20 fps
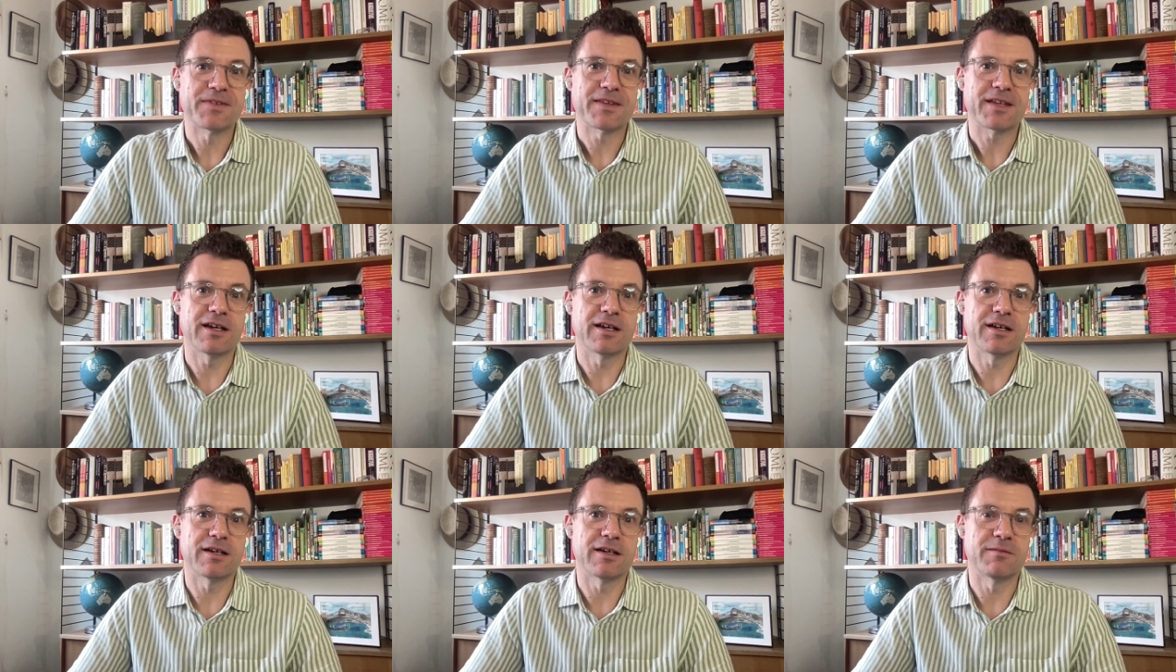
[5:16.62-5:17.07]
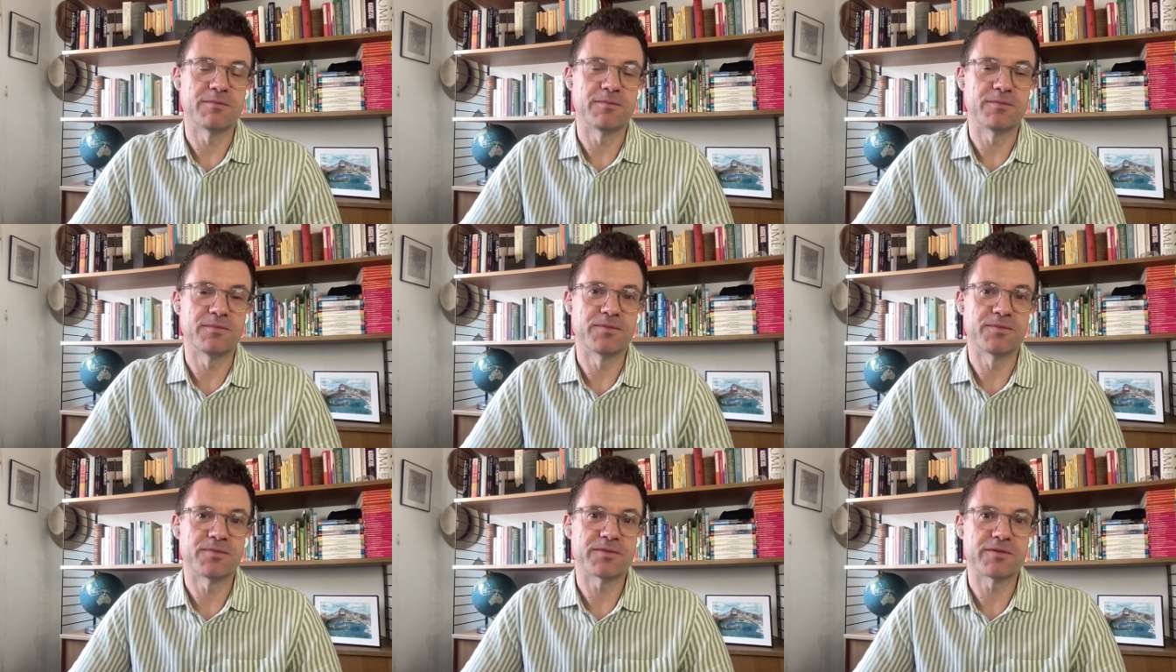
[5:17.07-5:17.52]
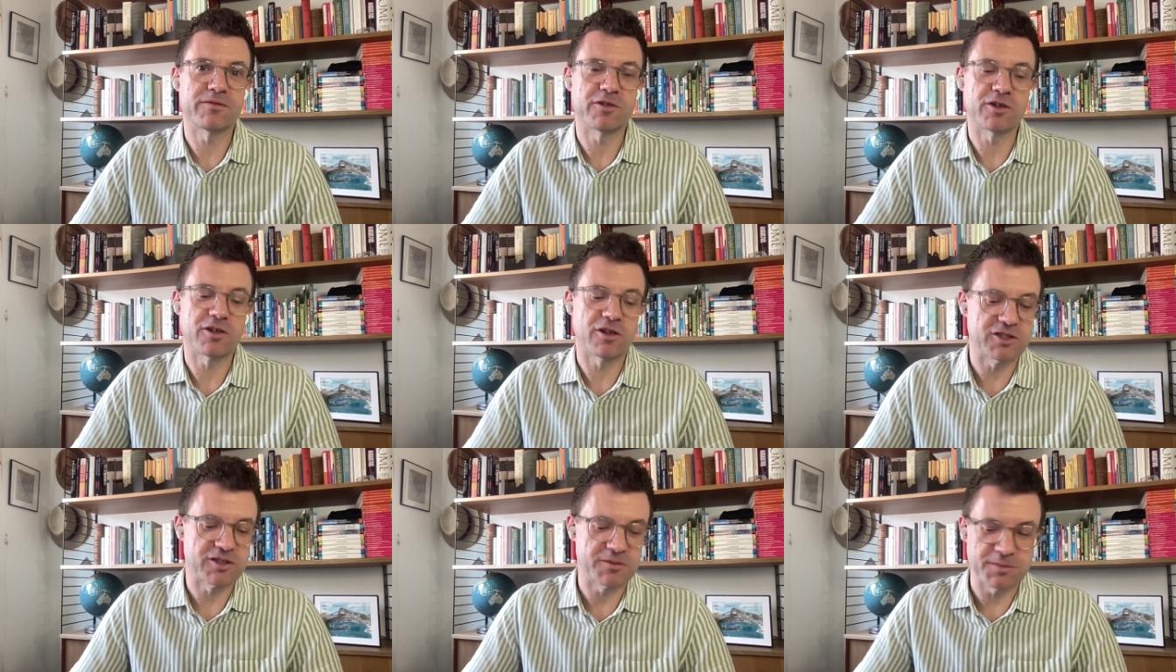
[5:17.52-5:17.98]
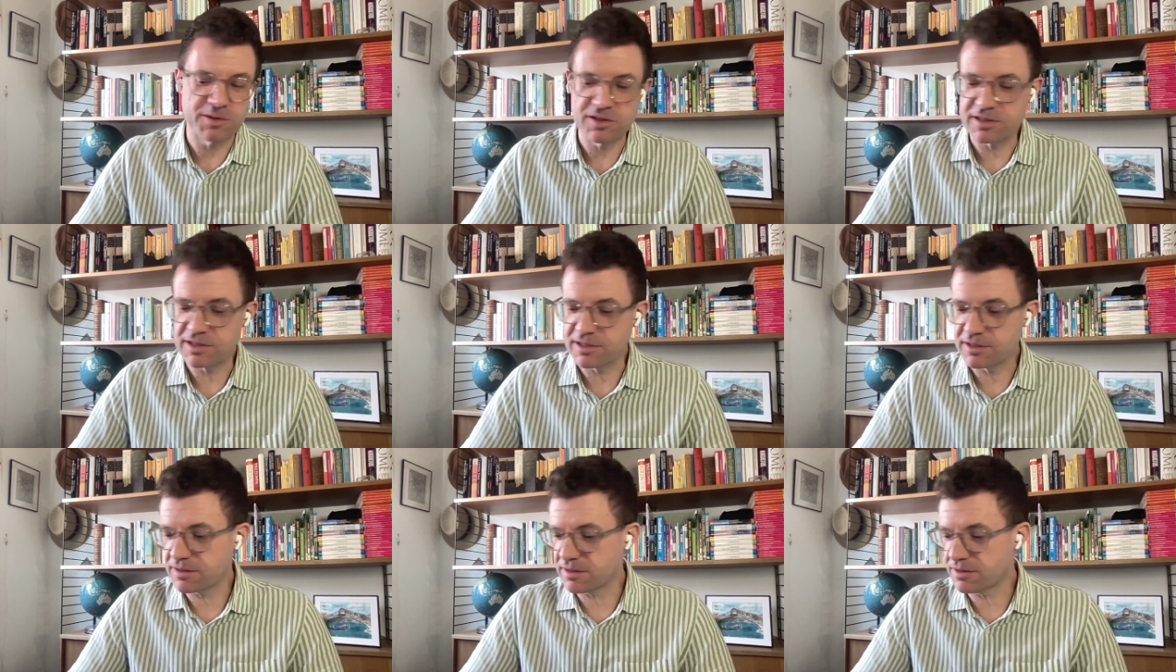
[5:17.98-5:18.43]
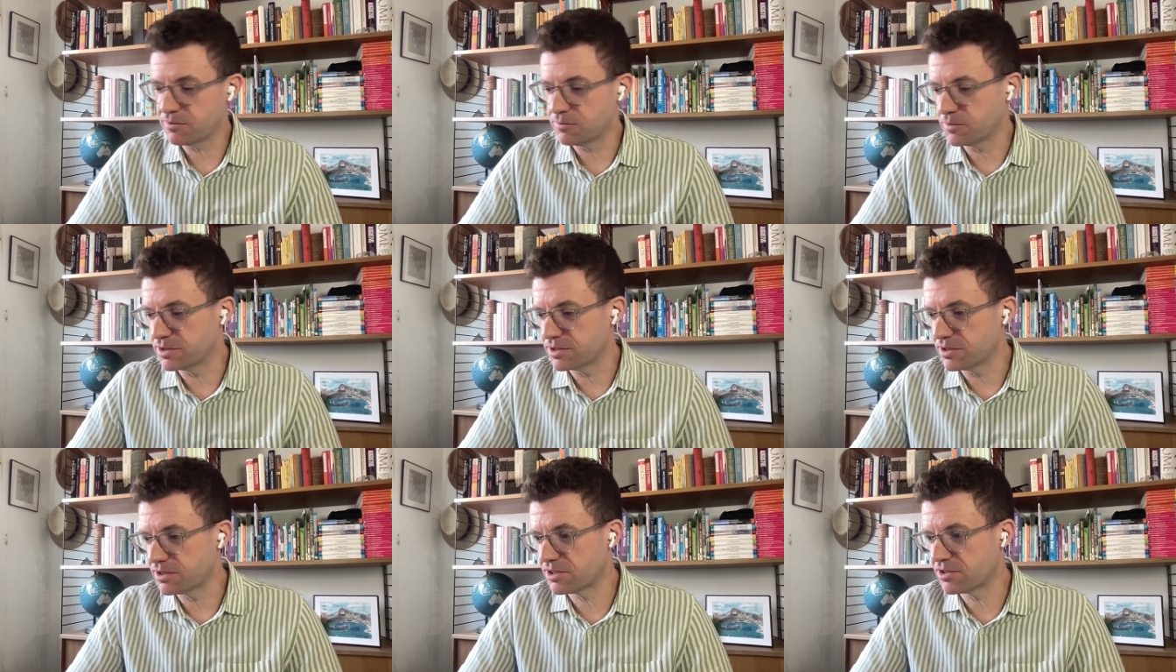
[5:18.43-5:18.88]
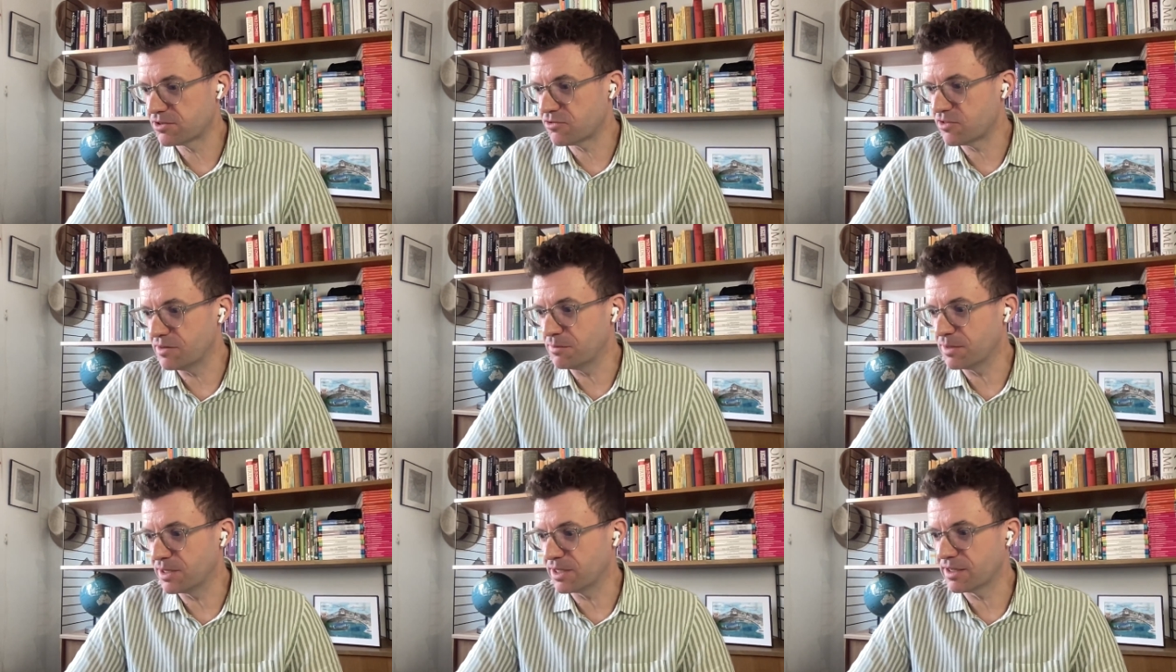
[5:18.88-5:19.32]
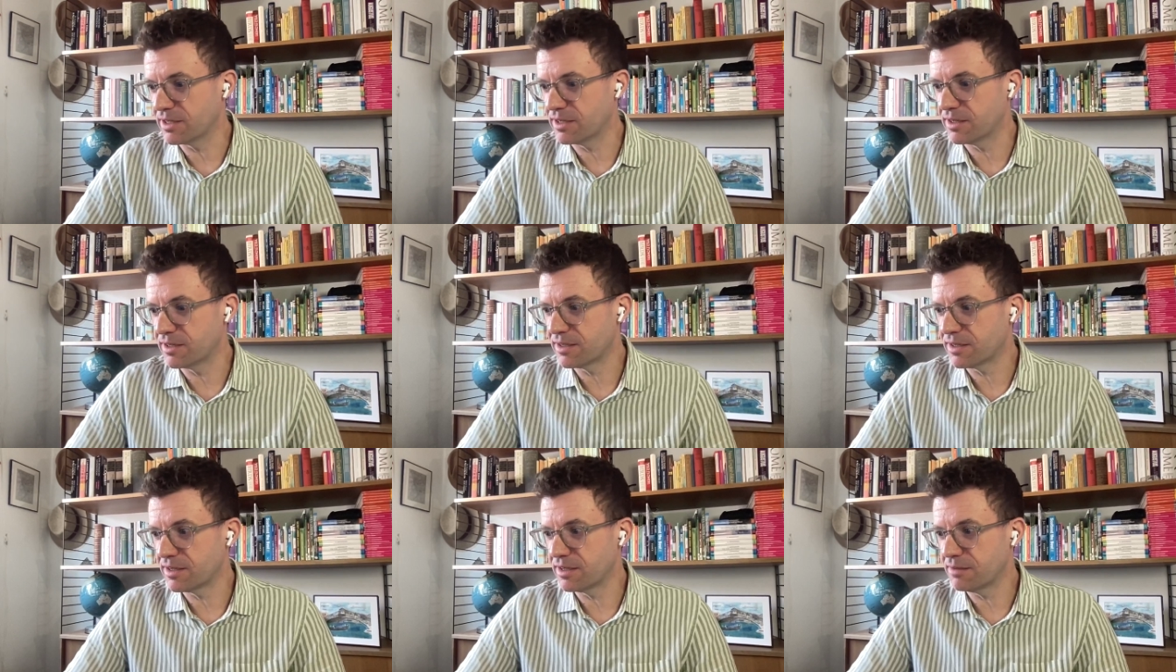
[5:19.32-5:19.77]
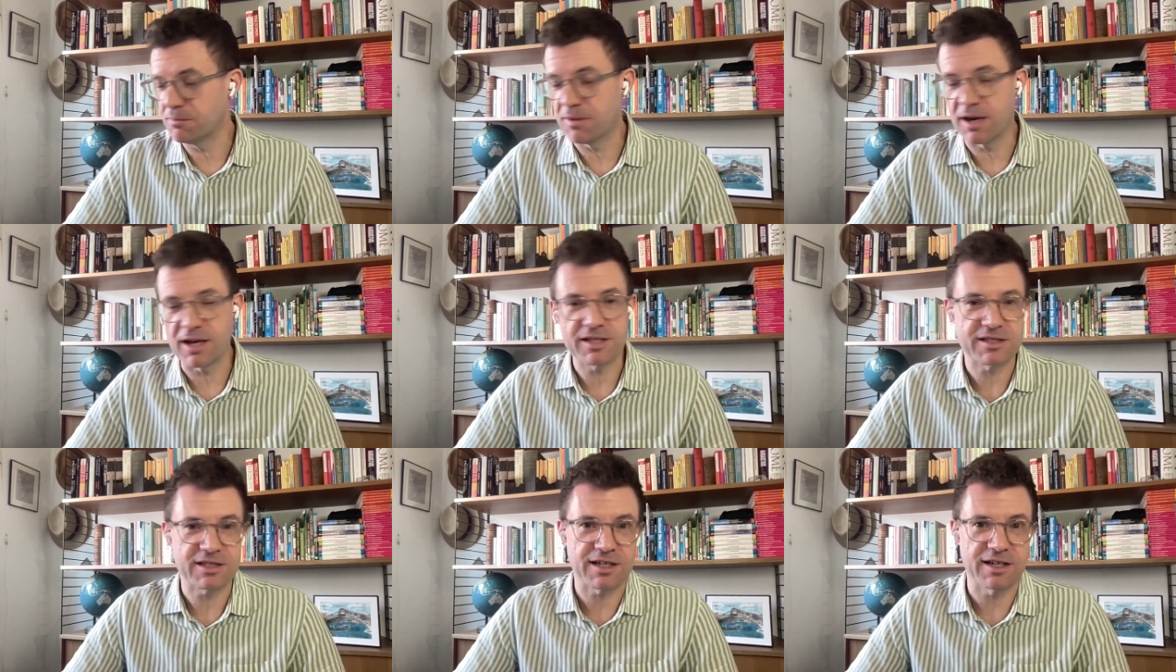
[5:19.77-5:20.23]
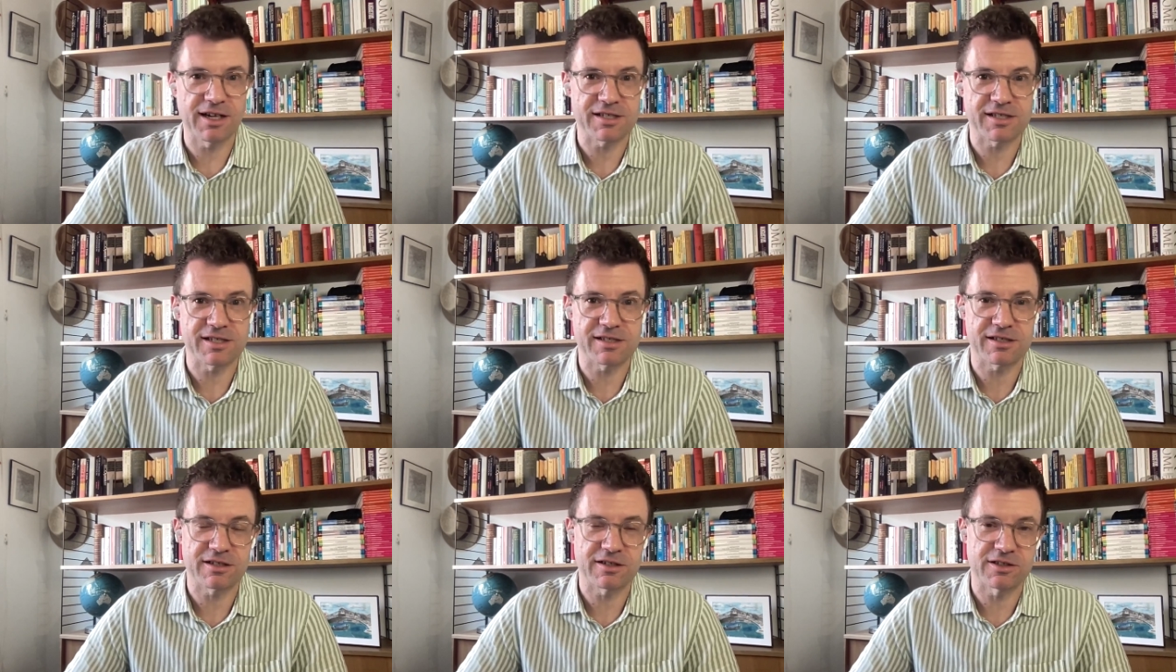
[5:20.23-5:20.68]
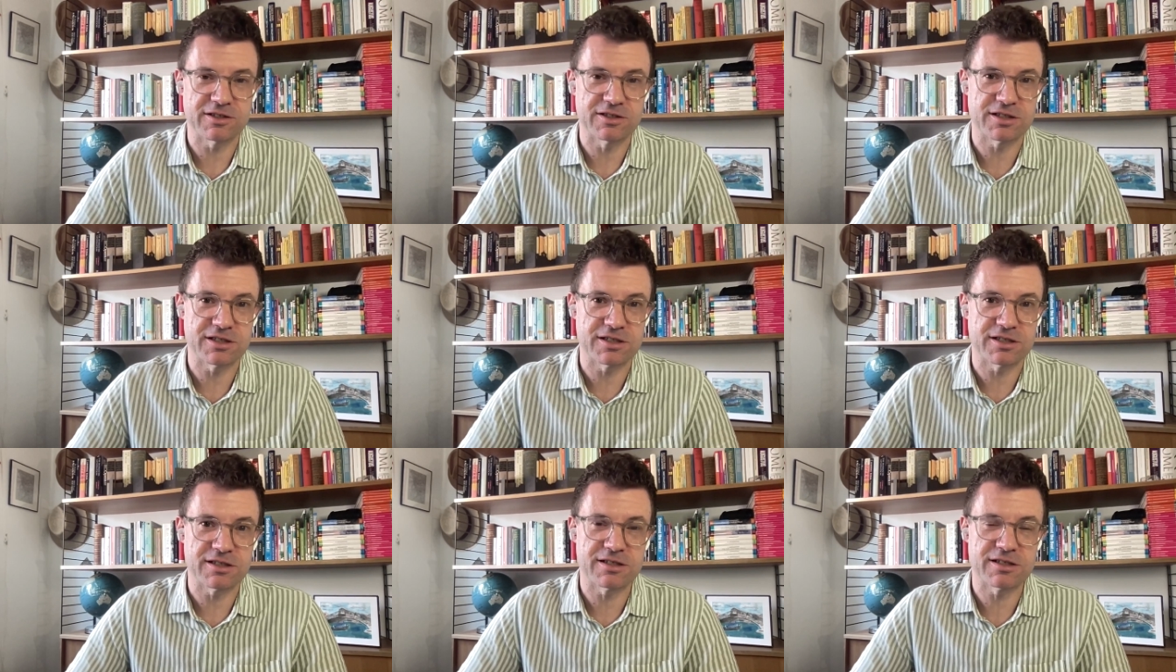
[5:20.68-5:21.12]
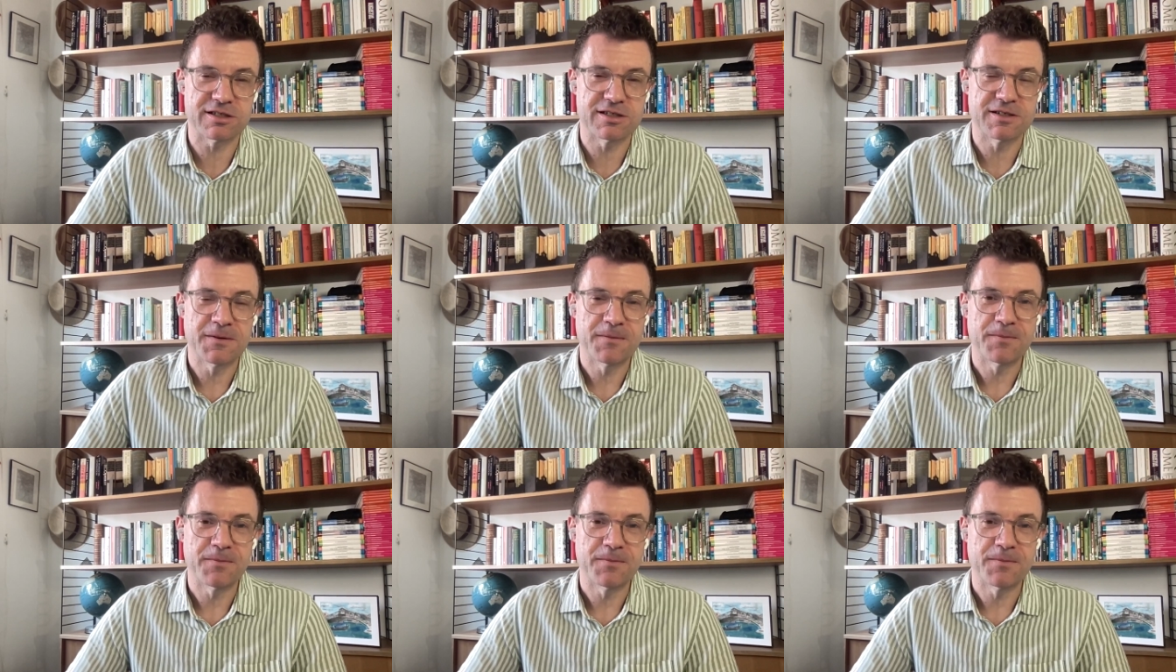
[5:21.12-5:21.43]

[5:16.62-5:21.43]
The Royal College of Music was streaming masterclasses and concerts,